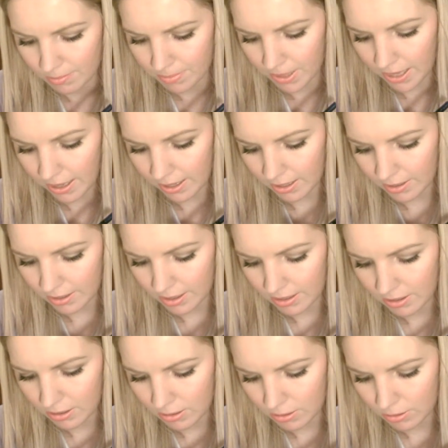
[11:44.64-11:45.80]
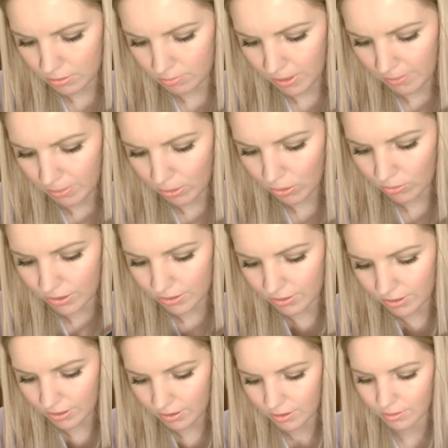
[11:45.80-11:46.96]
black and a bit boring
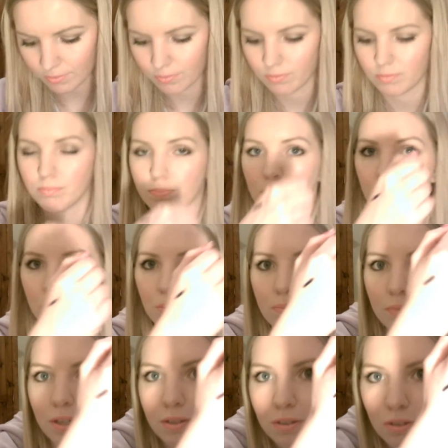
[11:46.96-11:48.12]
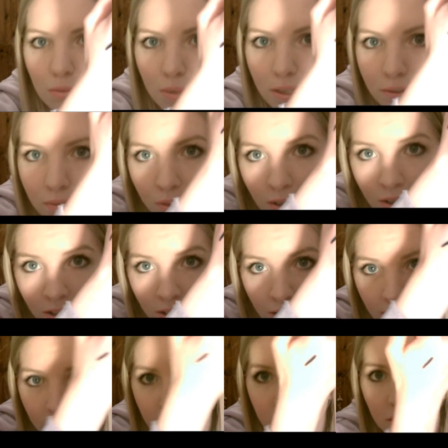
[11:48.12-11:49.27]
and blue in summer.
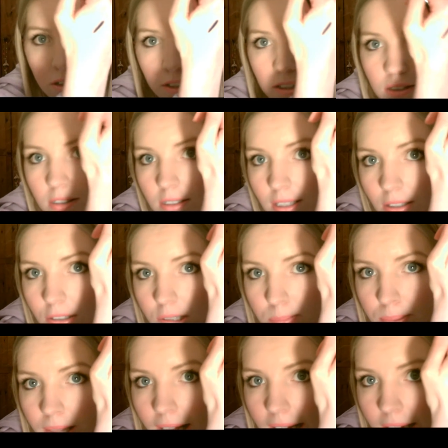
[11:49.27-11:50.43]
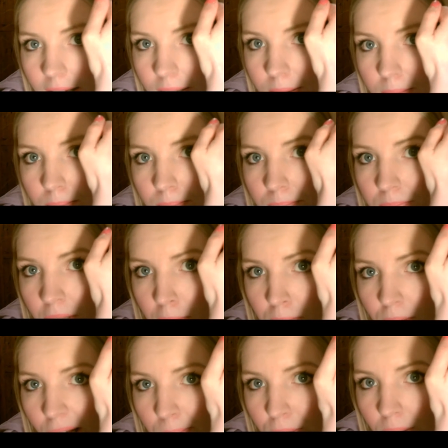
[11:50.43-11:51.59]
And God, it still looks black,
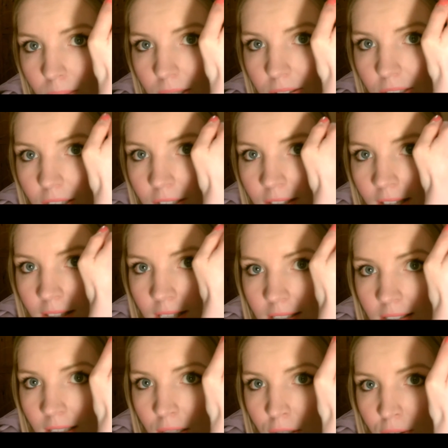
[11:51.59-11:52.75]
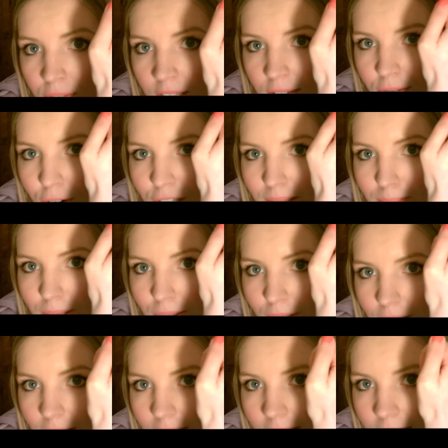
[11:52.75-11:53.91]
but I promise you that this is a lovely royal blue
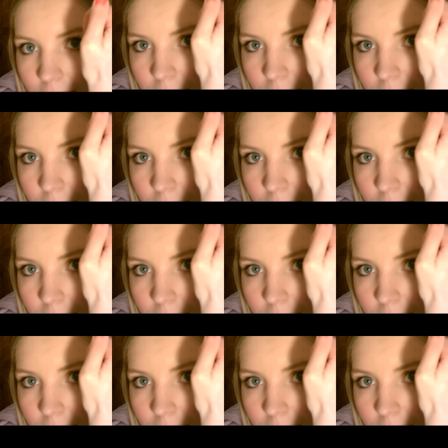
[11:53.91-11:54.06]
colour.